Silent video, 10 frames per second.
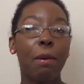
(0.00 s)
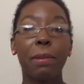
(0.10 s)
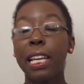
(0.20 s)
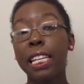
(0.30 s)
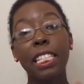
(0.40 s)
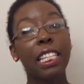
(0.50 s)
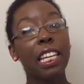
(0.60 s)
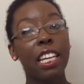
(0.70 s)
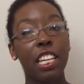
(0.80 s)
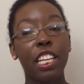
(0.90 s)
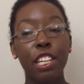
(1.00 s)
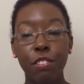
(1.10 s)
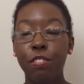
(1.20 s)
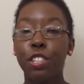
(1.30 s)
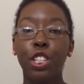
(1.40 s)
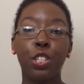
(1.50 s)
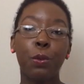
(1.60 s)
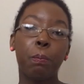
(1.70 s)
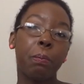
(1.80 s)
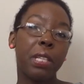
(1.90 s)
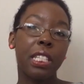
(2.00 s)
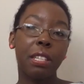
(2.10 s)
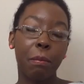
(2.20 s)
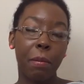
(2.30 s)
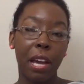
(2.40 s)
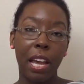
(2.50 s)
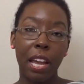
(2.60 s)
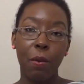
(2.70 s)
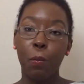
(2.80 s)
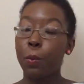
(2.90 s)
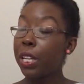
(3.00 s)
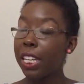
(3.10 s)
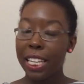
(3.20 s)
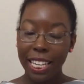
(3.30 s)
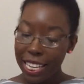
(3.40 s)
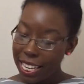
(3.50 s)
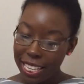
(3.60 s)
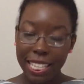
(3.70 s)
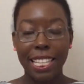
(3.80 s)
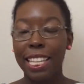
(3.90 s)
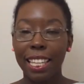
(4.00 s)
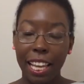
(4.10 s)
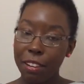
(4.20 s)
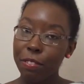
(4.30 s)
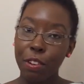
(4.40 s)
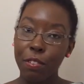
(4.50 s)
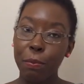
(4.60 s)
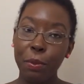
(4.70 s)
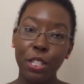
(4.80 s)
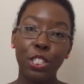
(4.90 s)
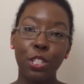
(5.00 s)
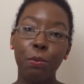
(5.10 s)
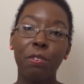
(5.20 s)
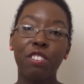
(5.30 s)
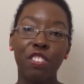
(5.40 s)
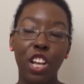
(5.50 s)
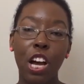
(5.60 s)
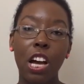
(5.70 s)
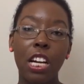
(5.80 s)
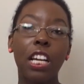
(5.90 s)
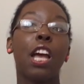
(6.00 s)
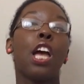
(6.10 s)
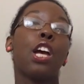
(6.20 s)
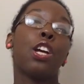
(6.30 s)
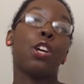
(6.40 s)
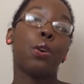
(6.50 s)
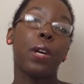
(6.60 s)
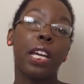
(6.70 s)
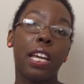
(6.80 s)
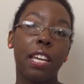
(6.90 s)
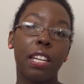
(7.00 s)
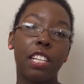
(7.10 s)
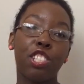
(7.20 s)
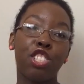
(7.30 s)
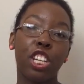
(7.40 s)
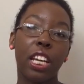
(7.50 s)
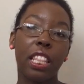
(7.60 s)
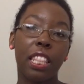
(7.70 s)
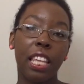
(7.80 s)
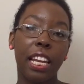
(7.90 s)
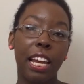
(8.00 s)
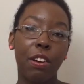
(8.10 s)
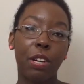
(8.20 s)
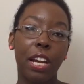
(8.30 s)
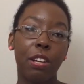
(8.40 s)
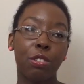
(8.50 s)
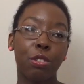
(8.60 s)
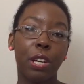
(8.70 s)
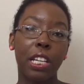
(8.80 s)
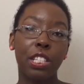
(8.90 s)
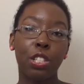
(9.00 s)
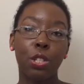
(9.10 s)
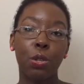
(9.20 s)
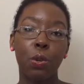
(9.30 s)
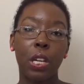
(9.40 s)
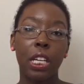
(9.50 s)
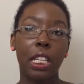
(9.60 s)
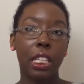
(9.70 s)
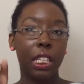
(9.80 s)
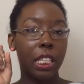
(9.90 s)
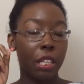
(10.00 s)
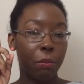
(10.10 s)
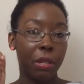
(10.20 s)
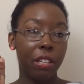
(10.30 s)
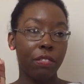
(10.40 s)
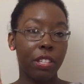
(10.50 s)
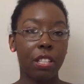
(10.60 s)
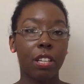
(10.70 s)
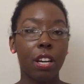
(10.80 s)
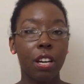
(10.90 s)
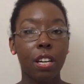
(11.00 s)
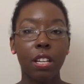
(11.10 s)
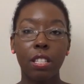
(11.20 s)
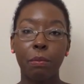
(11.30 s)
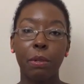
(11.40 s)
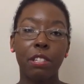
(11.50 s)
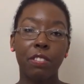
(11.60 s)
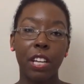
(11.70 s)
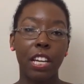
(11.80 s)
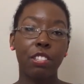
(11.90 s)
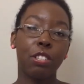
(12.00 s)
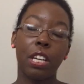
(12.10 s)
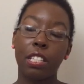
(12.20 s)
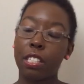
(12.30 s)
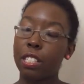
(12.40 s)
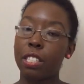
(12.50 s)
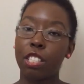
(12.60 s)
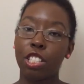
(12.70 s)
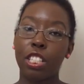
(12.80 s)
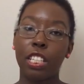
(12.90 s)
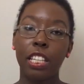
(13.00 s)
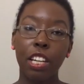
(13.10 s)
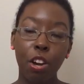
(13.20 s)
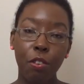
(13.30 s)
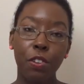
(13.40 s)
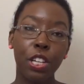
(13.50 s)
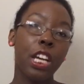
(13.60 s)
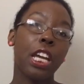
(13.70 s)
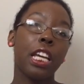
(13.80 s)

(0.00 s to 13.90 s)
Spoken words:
Lastly, if you missed my weekend in the life of a booktuber vlog, go ahead and check that out. I'll try to link it above in the cards, but if not, you guys can just click over